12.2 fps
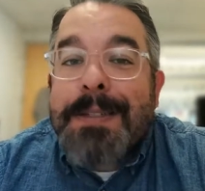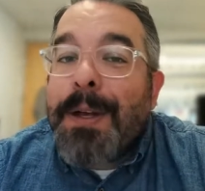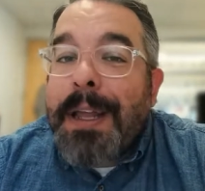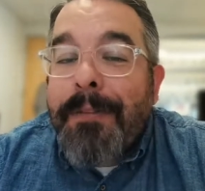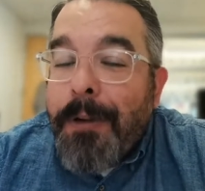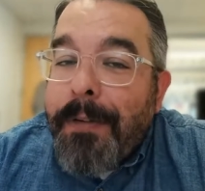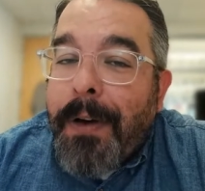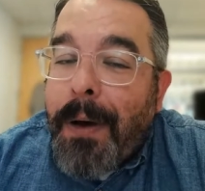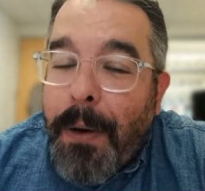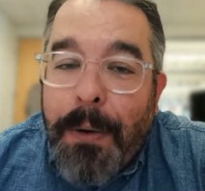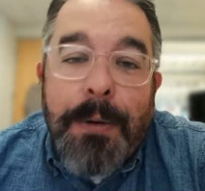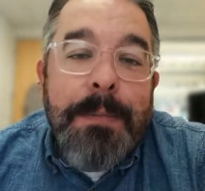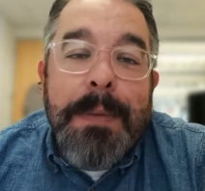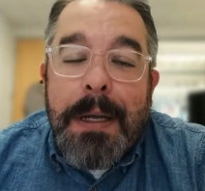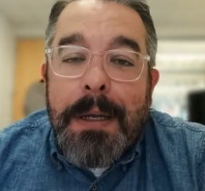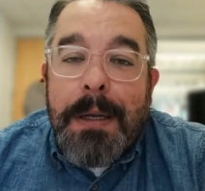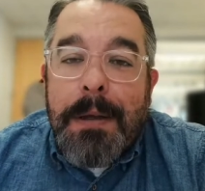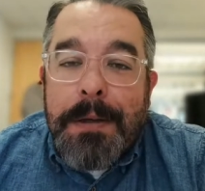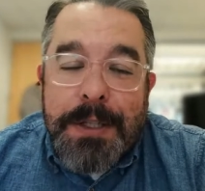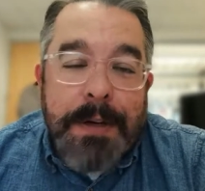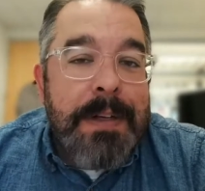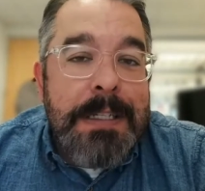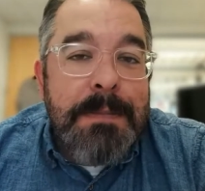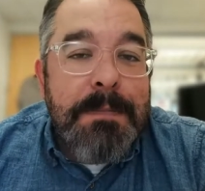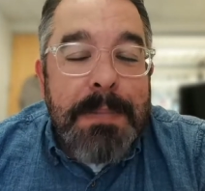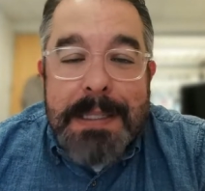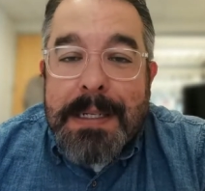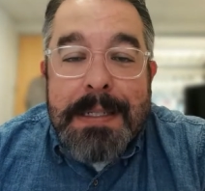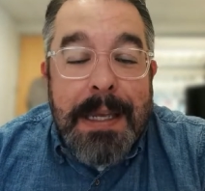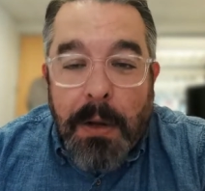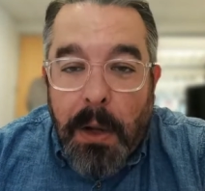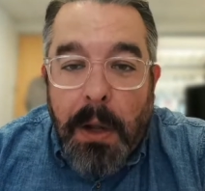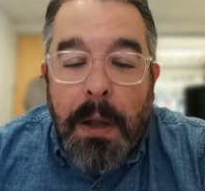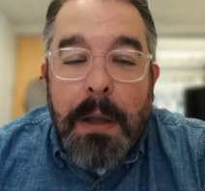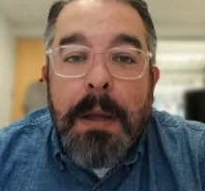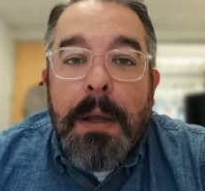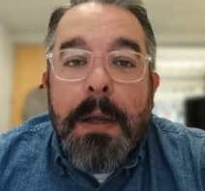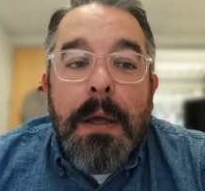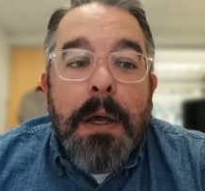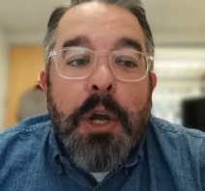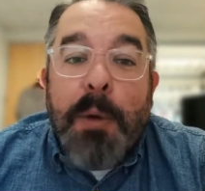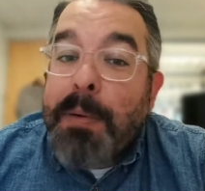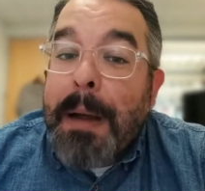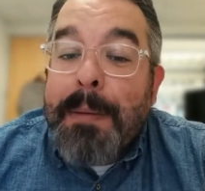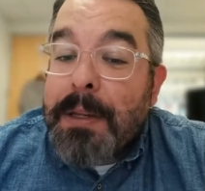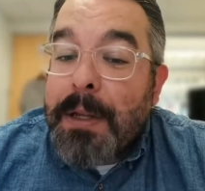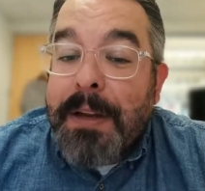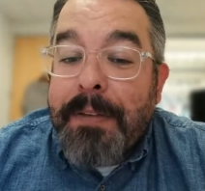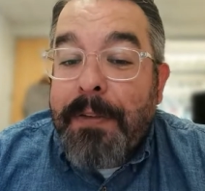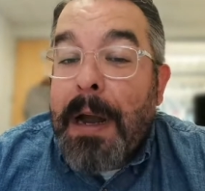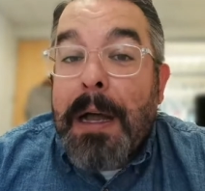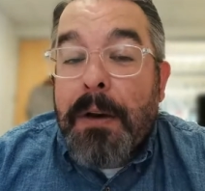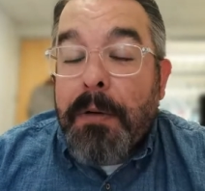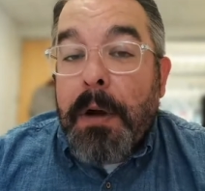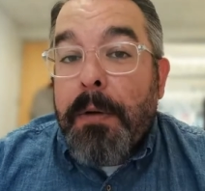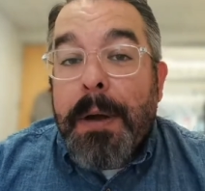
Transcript: Look, if you have a home service business at all, you're probably looking for how to grow.